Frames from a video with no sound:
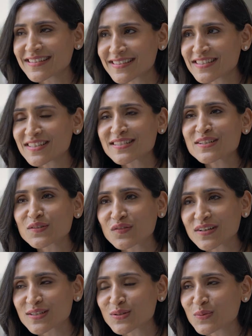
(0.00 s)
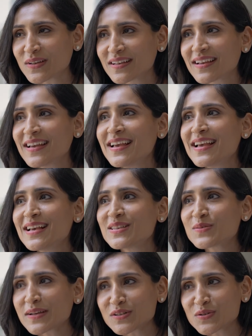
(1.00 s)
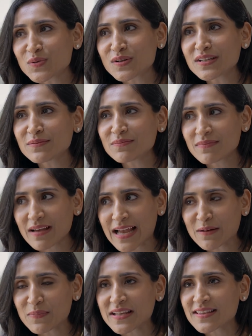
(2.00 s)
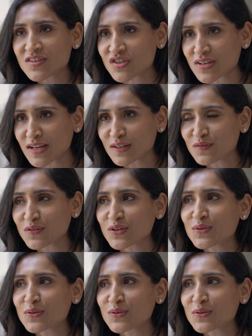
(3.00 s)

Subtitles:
It's just his first week. So I told him, I'll play this chant for